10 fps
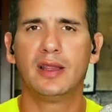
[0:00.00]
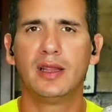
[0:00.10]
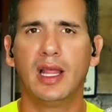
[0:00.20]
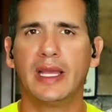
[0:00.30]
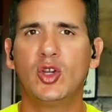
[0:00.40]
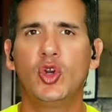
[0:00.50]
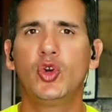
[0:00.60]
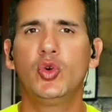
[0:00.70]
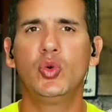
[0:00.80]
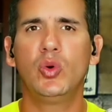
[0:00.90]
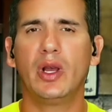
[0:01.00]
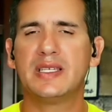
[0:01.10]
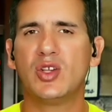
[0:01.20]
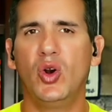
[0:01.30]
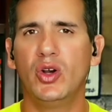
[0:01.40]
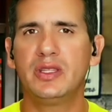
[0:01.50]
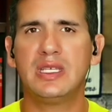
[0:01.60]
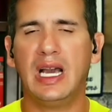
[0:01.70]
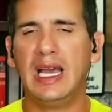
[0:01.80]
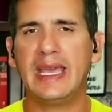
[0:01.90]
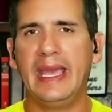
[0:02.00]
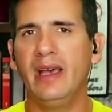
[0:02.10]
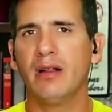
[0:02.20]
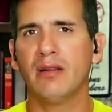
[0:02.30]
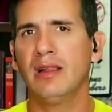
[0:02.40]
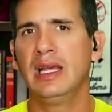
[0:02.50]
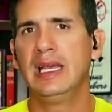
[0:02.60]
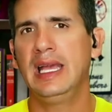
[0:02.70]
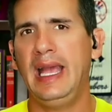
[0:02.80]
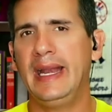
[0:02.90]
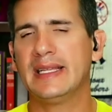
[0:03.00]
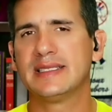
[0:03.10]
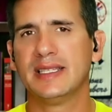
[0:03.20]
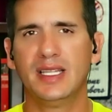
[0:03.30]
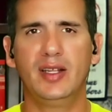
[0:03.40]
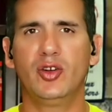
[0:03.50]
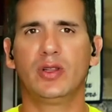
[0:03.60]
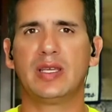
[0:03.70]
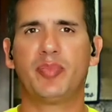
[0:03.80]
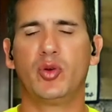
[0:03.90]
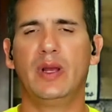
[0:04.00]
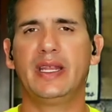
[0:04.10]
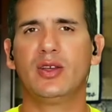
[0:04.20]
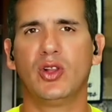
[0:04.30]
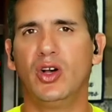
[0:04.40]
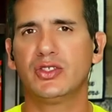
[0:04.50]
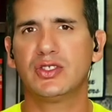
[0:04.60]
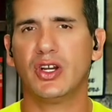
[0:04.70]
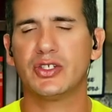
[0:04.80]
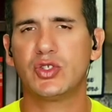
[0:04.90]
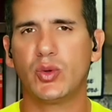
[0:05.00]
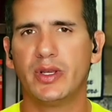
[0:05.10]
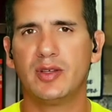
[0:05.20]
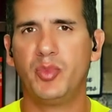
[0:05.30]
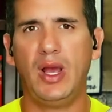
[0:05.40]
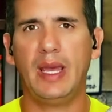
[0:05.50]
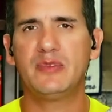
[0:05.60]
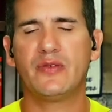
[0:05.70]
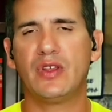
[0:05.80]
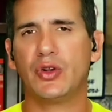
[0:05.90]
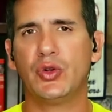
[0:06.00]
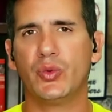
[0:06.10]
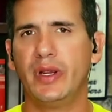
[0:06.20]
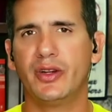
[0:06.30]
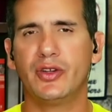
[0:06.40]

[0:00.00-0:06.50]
like who is on the IL, and it's literally perennial all-stars who are in the primes of their career.